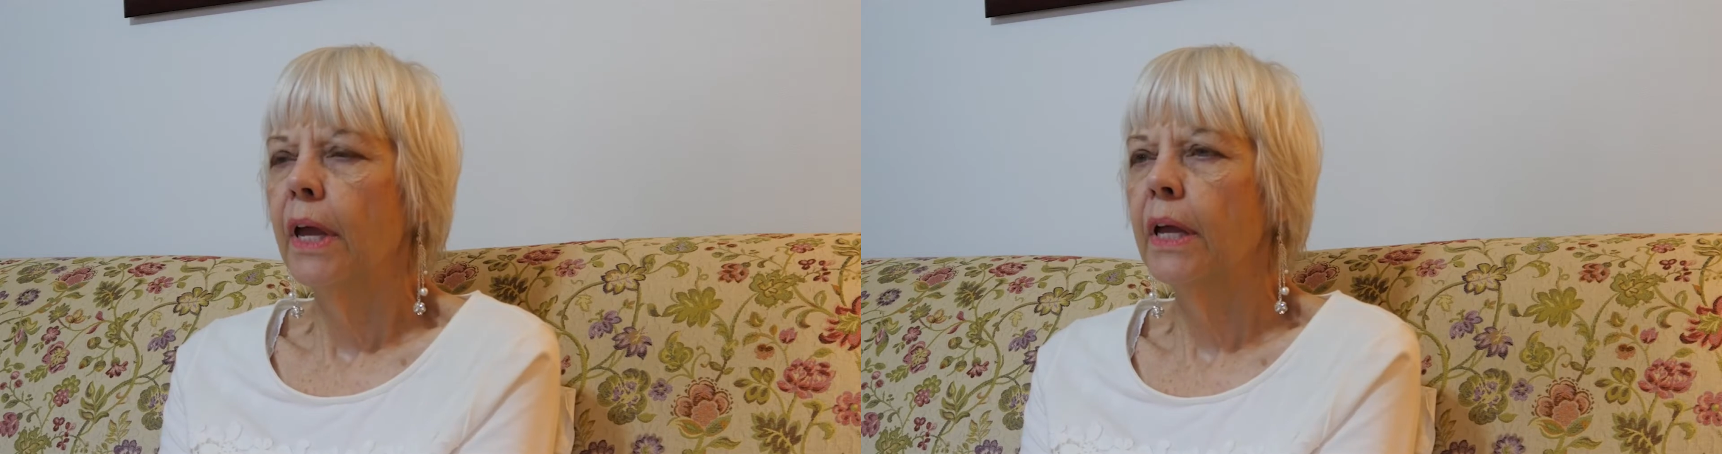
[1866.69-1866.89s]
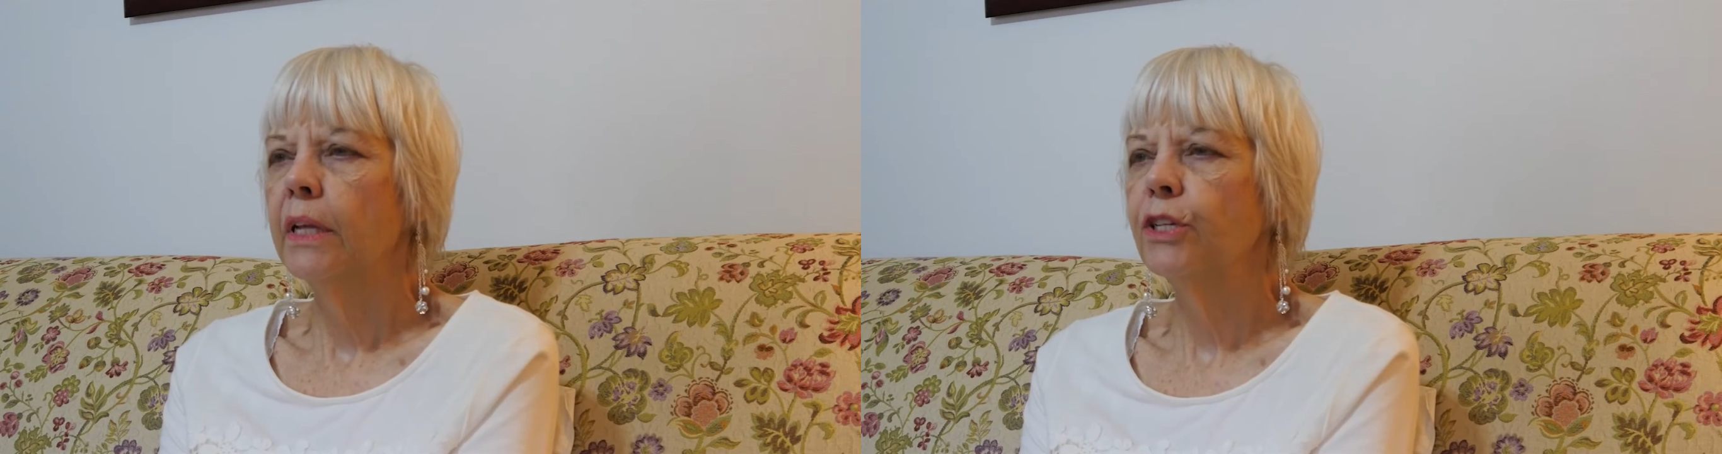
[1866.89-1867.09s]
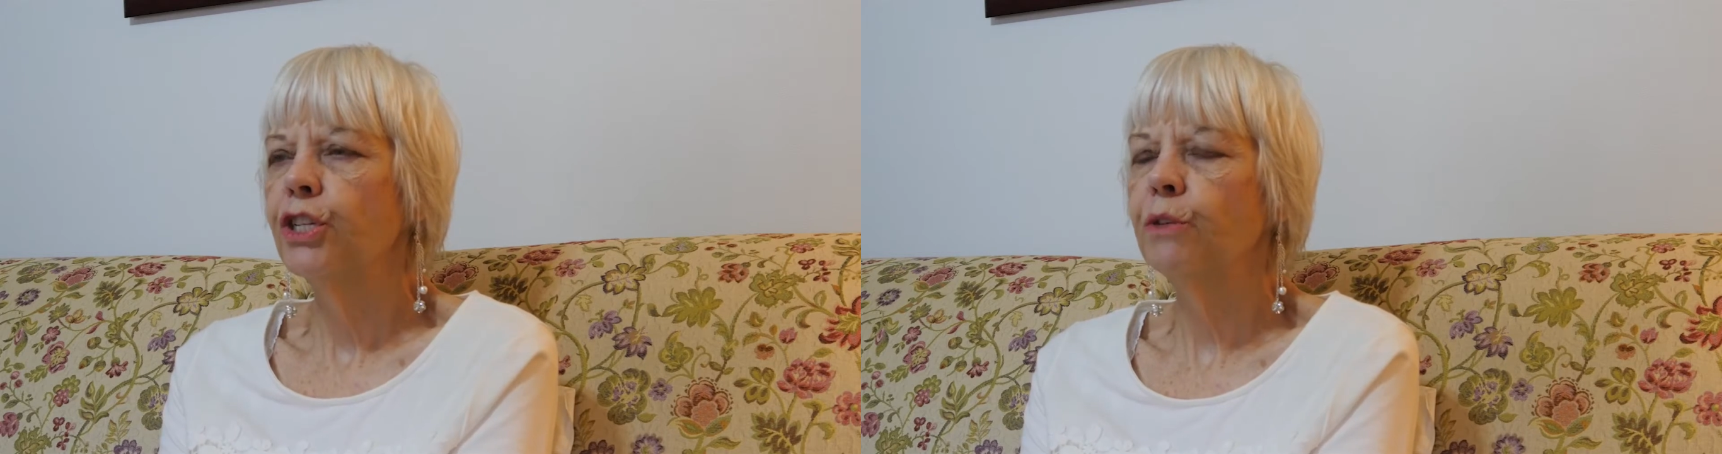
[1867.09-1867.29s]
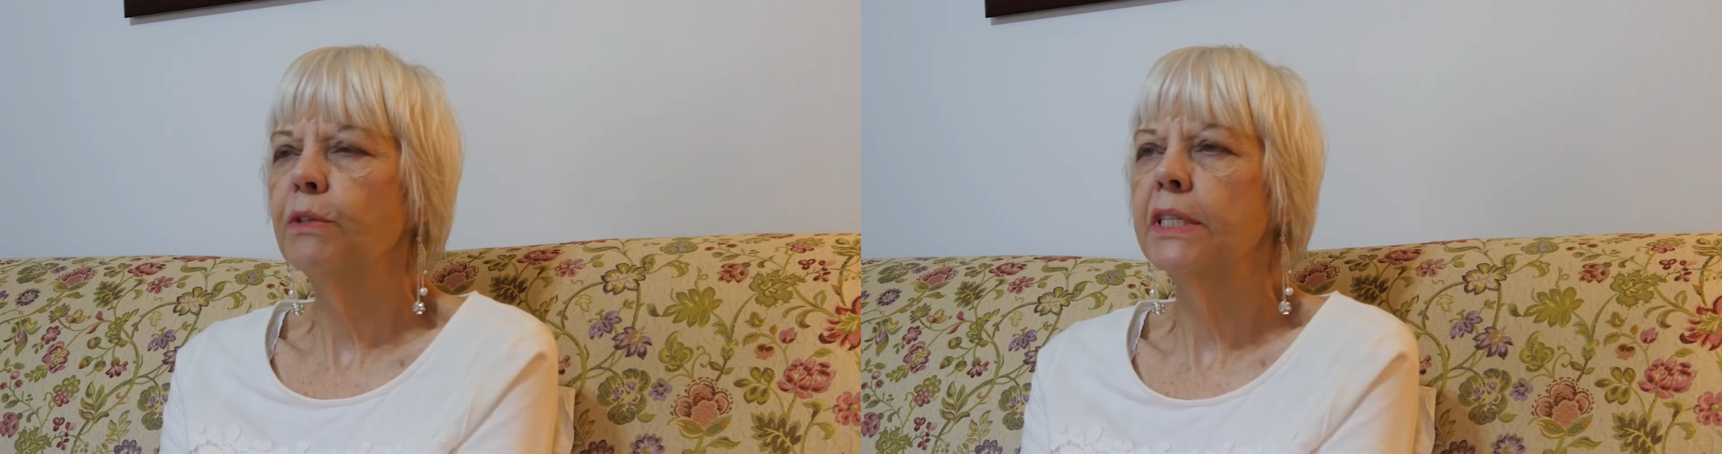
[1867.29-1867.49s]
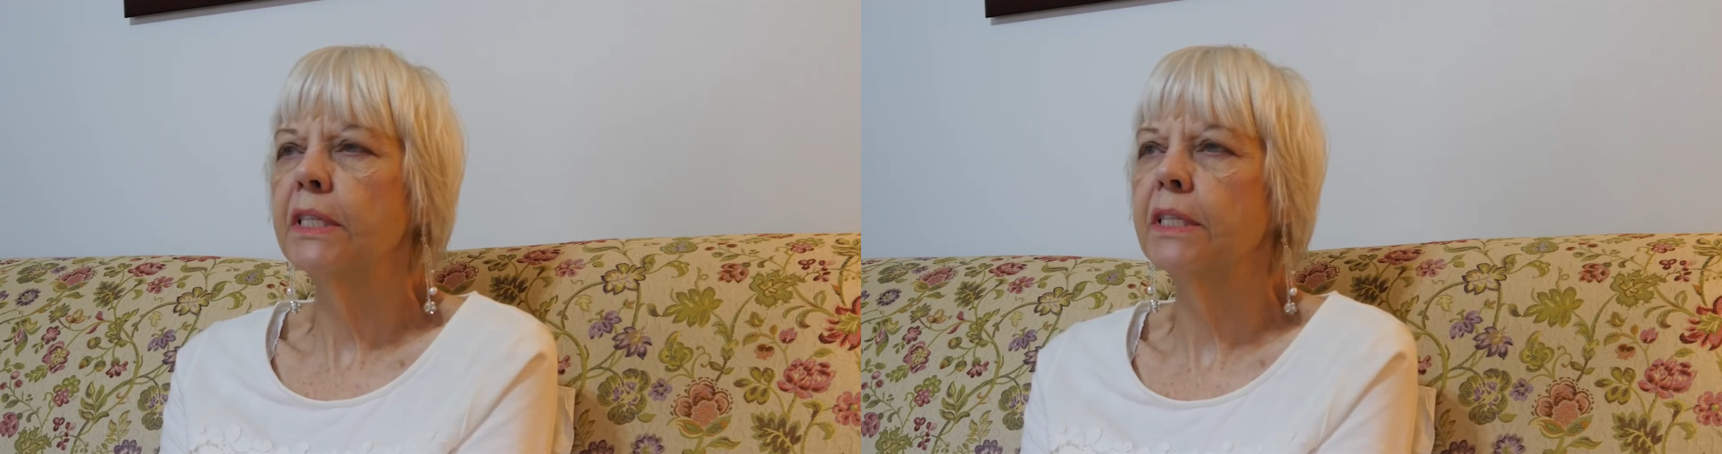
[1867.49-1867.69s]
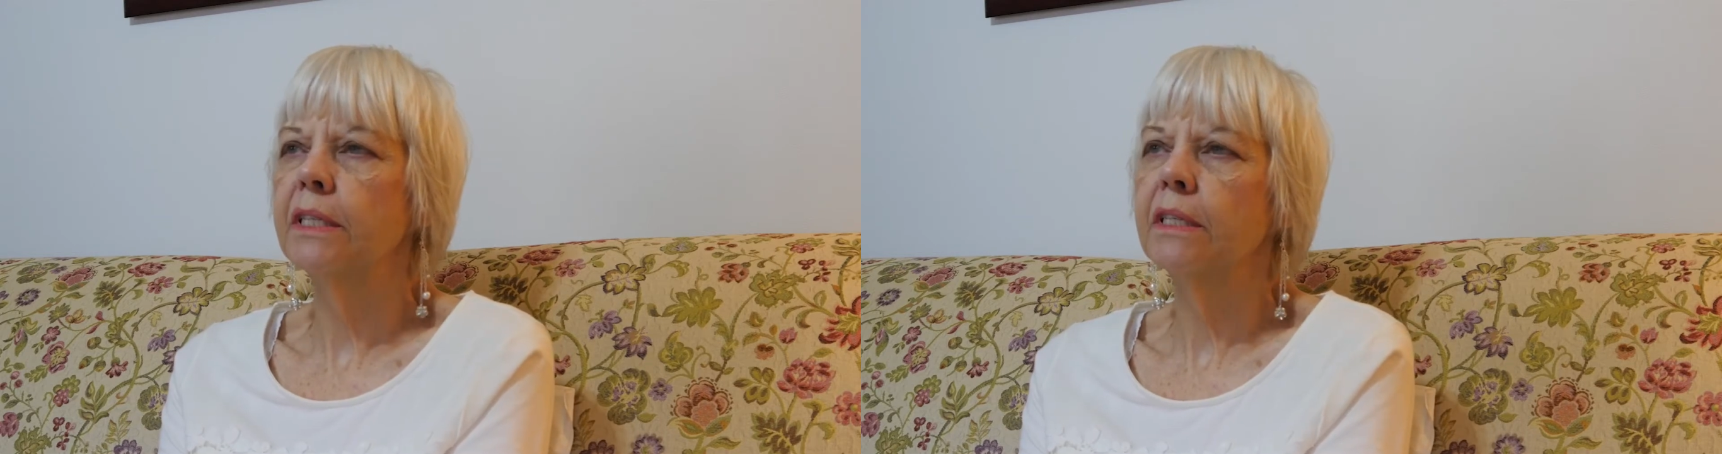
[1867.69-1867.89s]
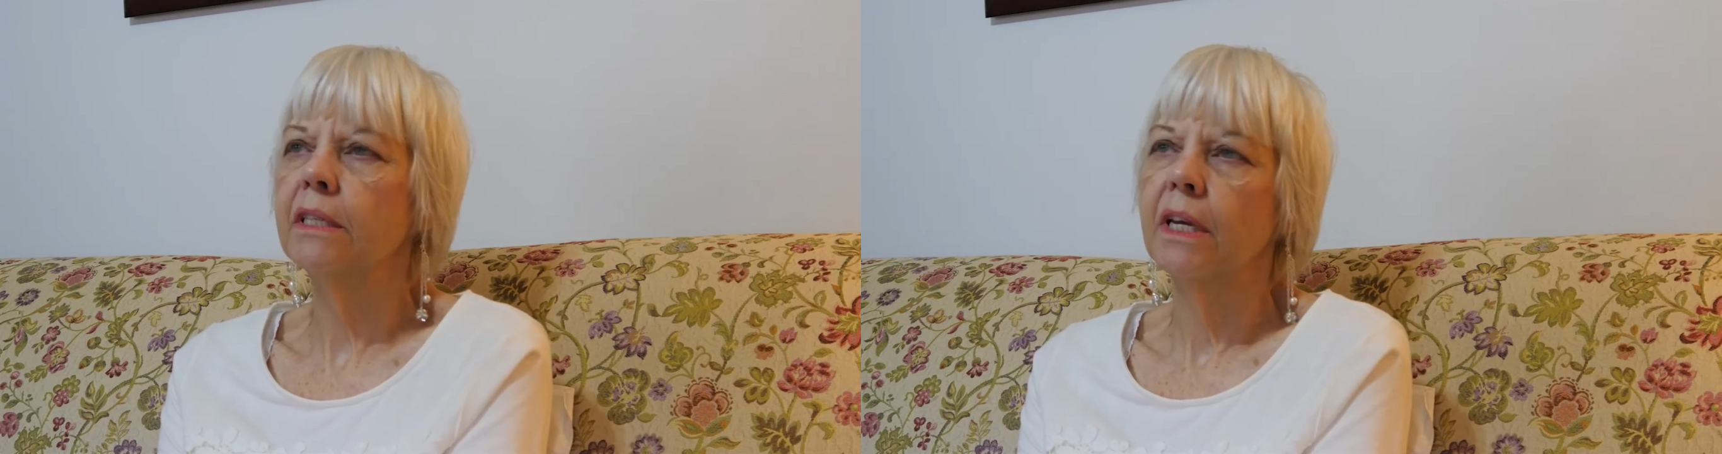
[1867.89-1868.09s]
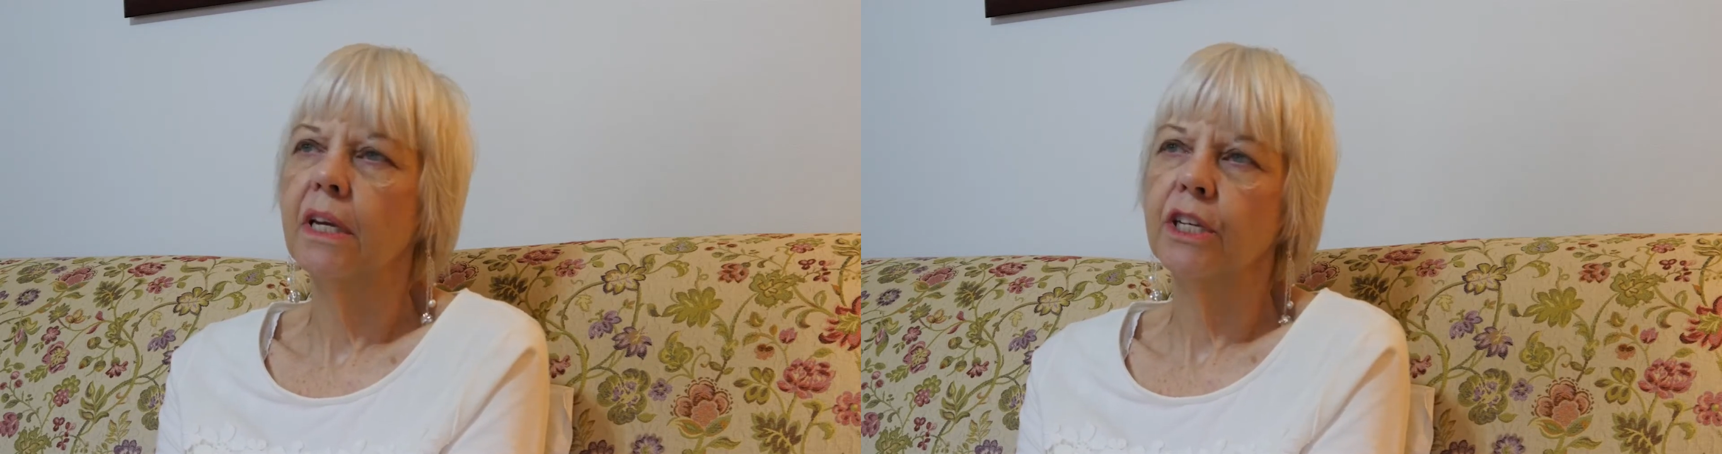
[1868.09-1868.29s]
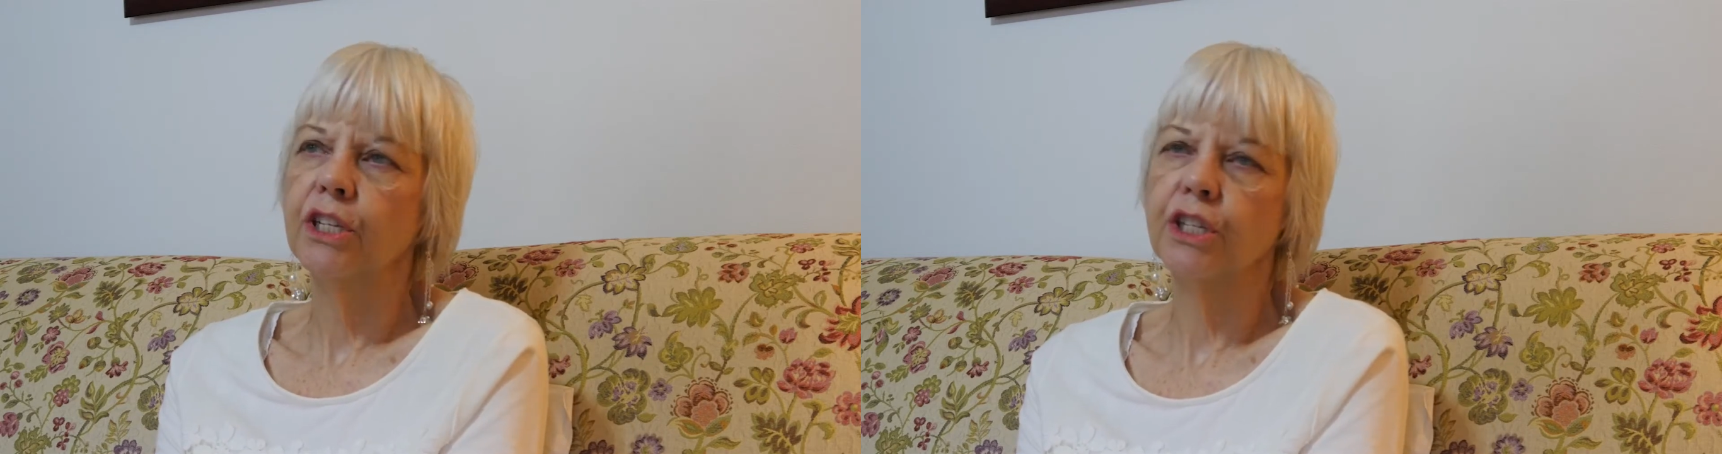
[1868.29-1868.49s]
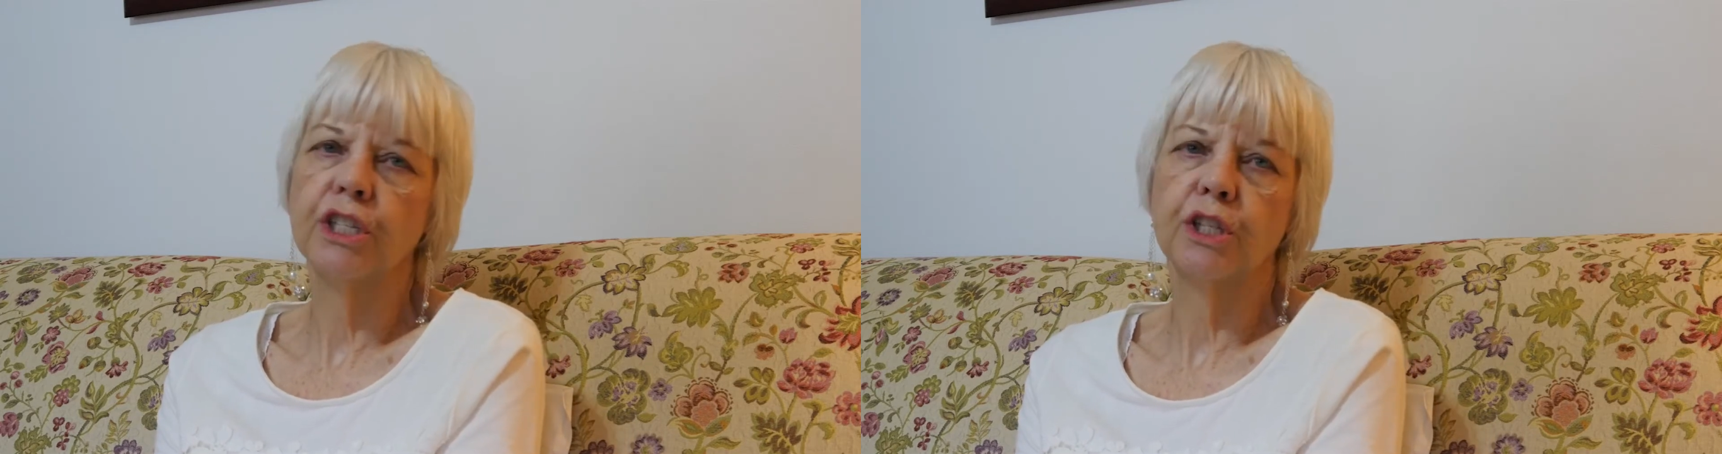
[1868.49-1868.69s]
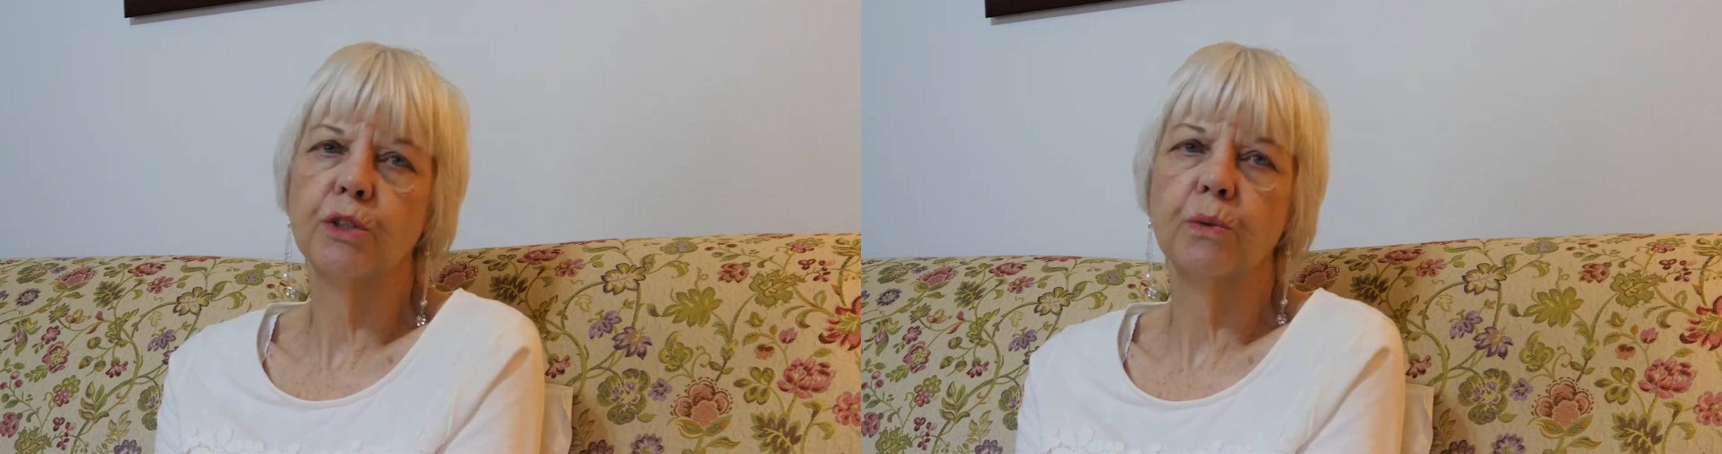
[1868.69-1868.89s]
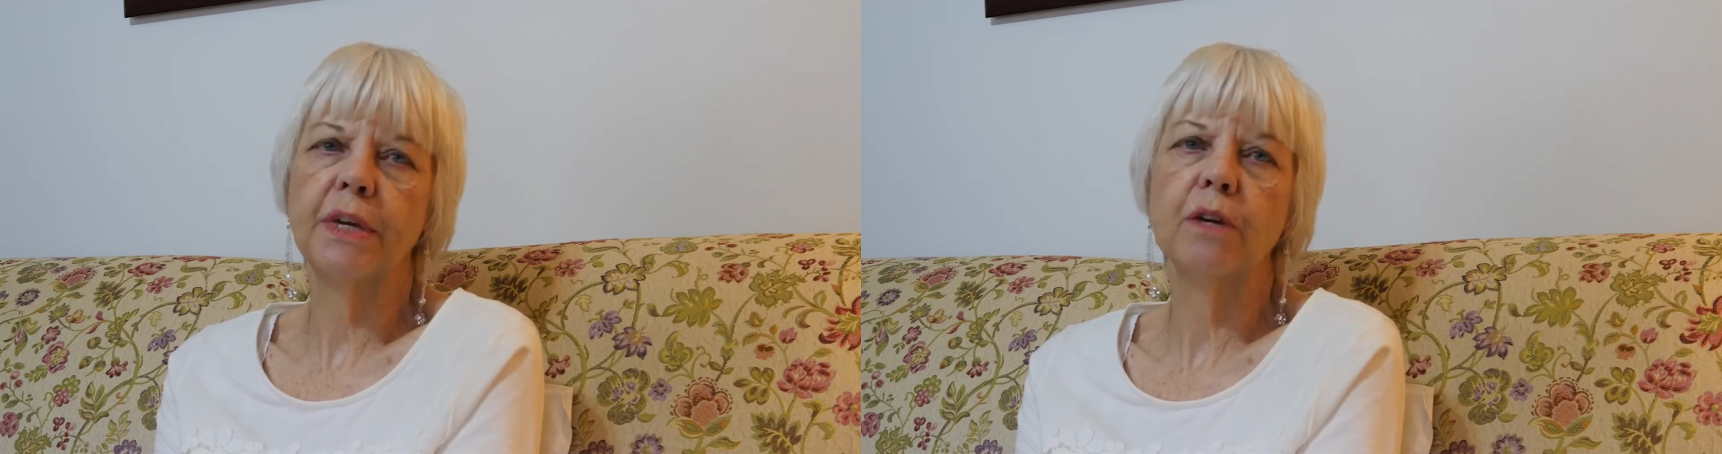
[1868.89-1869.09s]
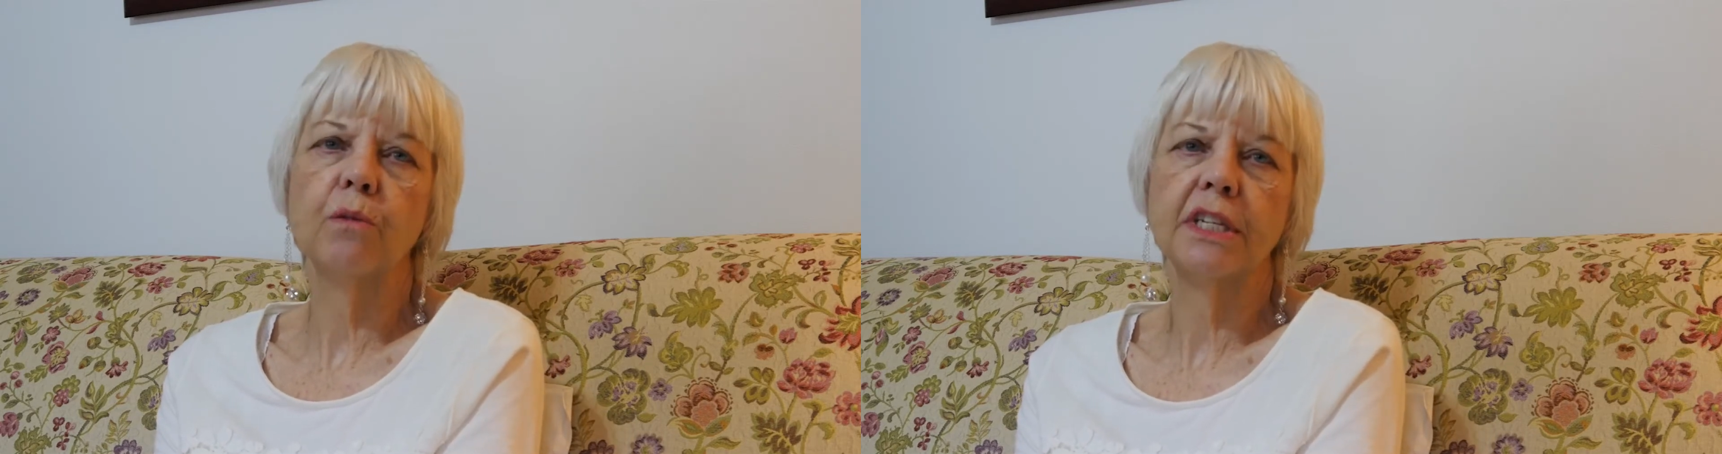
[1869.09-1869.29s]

and she was sweet,